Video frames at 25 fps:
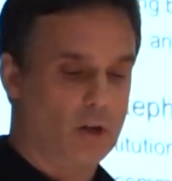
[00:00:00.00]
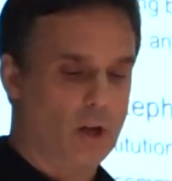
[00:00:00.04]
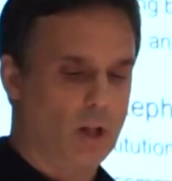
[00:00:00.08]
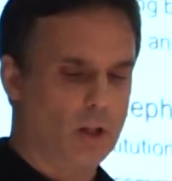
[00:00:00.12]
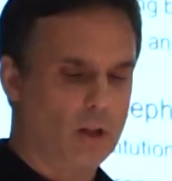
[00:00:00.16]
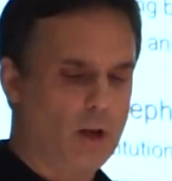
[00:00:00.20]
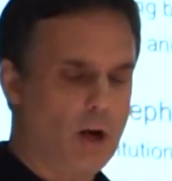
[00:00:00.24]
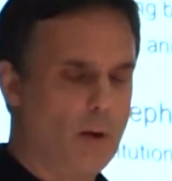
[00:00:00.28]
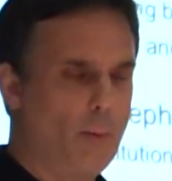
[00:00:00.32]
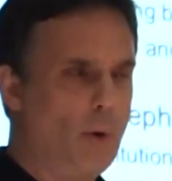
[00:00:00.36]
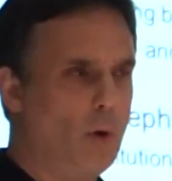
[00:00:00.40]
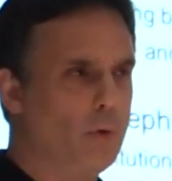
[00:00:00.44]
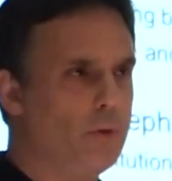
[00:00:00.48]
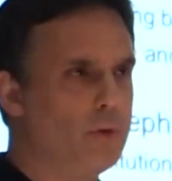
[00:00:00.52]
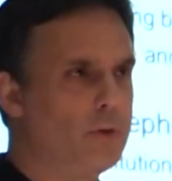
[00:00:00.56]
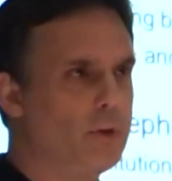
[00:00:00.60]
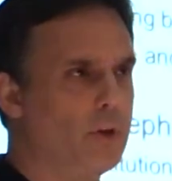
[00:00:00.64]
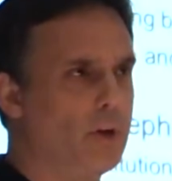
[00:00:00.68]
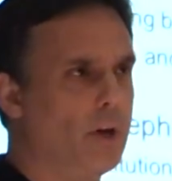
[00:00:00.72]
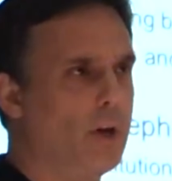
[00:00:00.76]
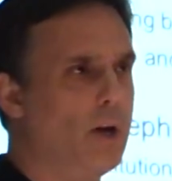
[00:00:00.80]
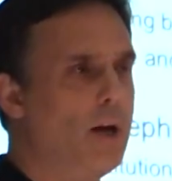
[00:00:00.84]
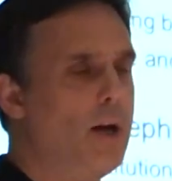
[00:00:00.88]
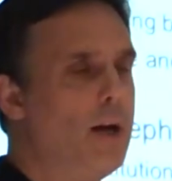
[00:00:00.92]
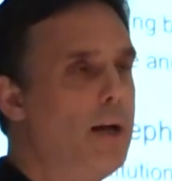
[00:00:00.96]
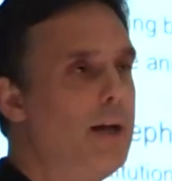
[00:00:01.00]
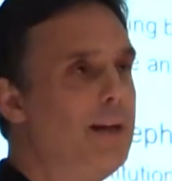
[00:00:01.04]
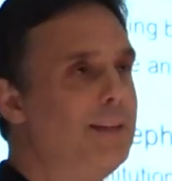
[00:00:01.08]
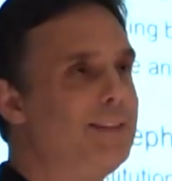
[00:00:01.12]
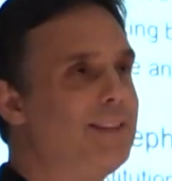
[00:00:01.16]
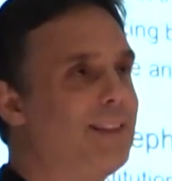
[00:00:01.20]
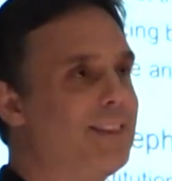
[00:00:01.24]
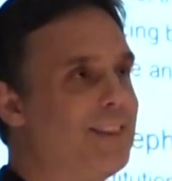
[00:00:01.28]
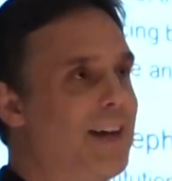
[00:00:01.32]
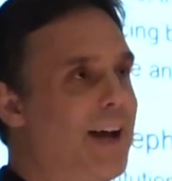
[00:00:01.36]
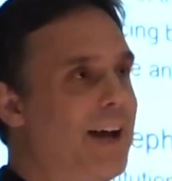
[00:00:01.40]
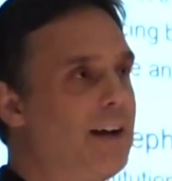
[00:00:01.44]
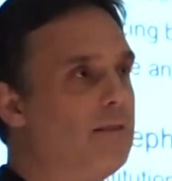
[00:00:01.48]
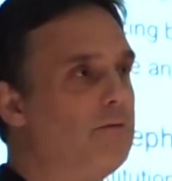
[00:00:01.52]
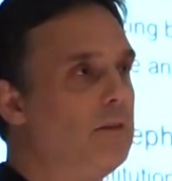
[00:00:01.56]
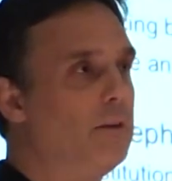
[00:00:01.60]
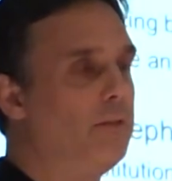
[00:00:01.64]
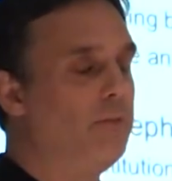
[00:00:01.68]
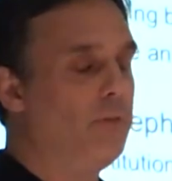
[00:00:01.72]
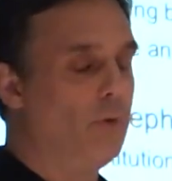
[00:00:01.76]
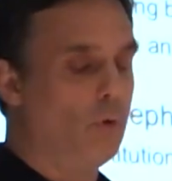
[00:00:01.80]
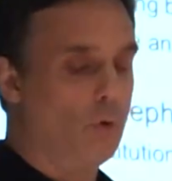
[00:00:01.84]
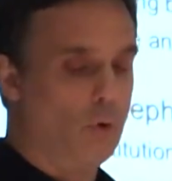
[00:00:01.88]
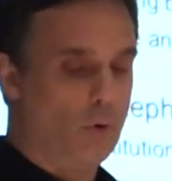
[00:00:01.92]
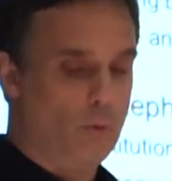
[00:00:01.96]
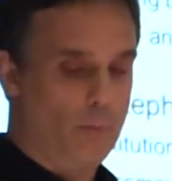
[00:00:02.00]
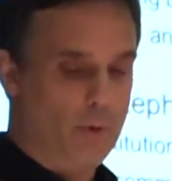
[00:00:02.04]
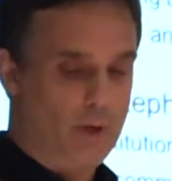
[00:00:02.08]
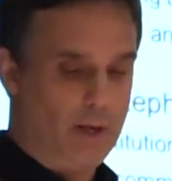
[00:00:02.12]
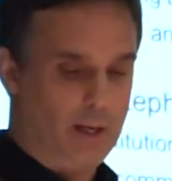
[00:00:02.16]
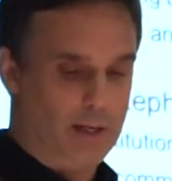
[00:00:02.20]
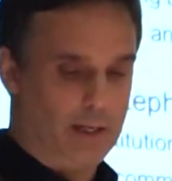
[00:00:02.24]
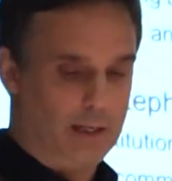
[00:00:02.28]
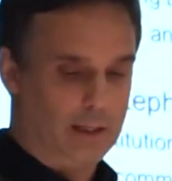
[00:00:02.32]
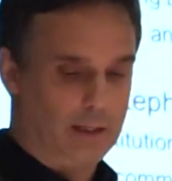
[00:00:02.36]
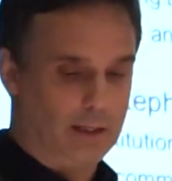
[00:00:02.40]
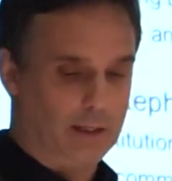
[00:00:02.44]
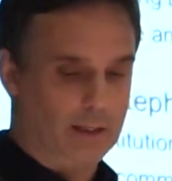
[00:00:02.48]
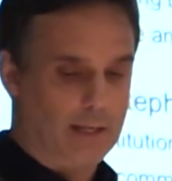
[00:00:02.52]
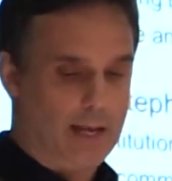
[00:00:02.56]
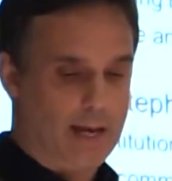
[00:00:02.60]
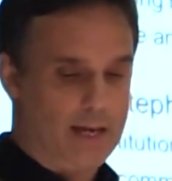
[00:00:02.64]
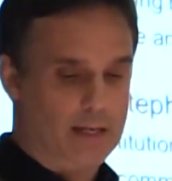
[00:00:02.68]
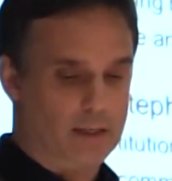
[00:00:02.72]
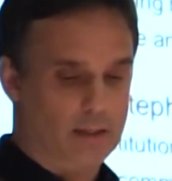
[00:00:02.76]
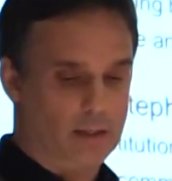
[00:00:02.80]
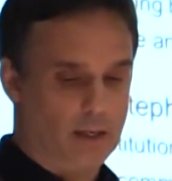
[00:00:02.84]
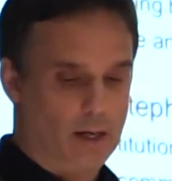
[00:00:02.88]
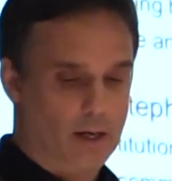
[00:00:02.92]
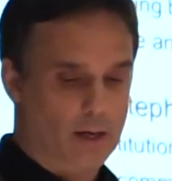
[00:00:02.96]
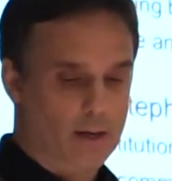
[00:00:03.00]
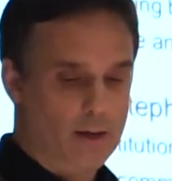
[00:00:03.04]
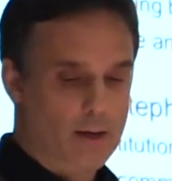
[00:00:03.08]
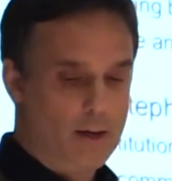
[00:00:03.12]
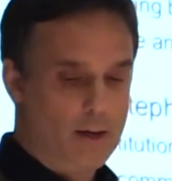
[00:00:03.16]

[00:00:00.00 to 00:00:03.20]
And I'll come on to that reform a little later.